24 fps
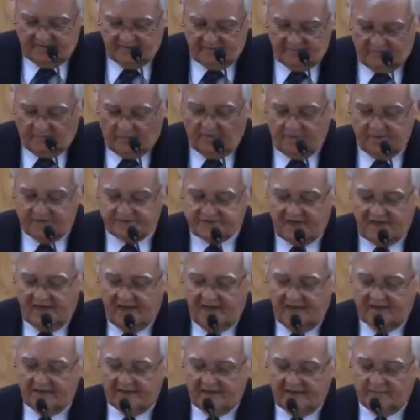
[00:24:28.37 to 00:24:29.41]
For as
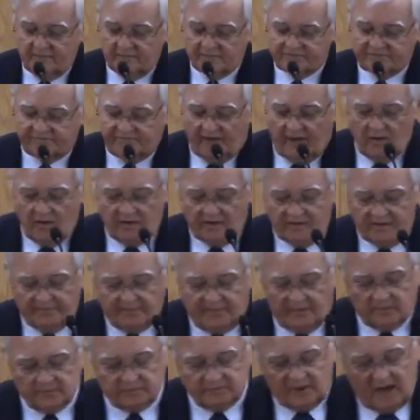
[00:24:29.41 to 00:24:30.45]
yet it was fallen
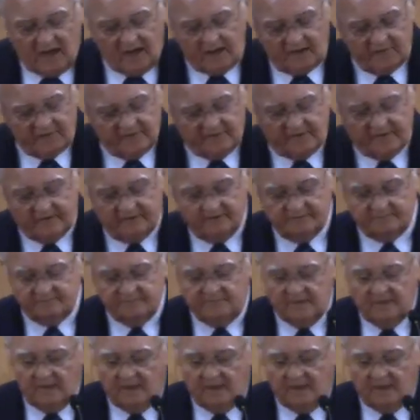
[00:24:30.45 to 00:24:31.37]
upon none of them,